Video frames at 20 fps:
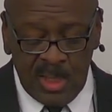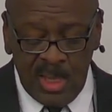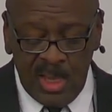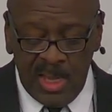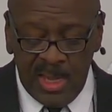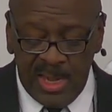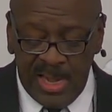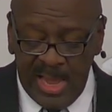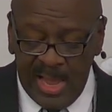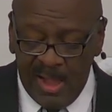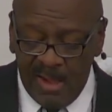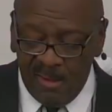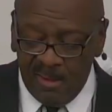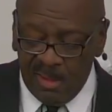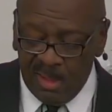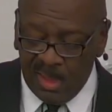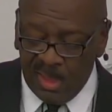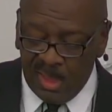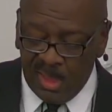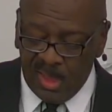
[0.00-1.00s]
Now,
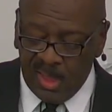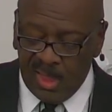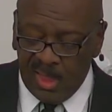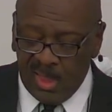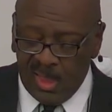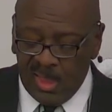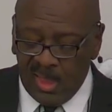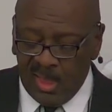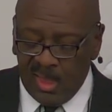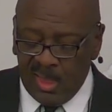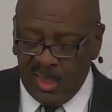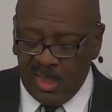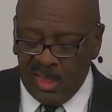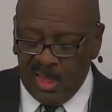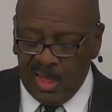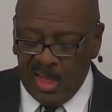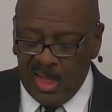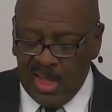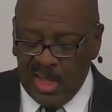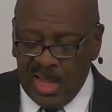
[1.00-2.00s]

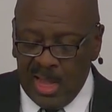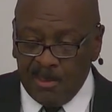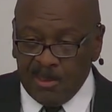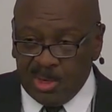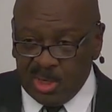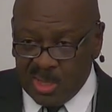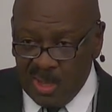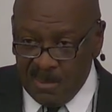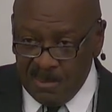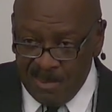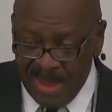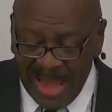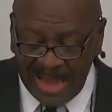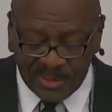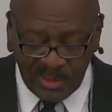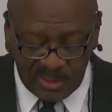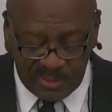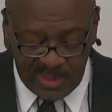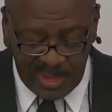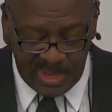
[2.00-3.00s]
I'm going to come back to
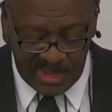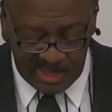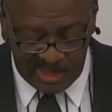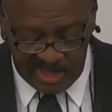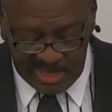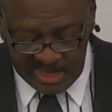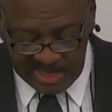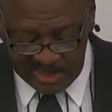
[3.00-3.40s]
that again.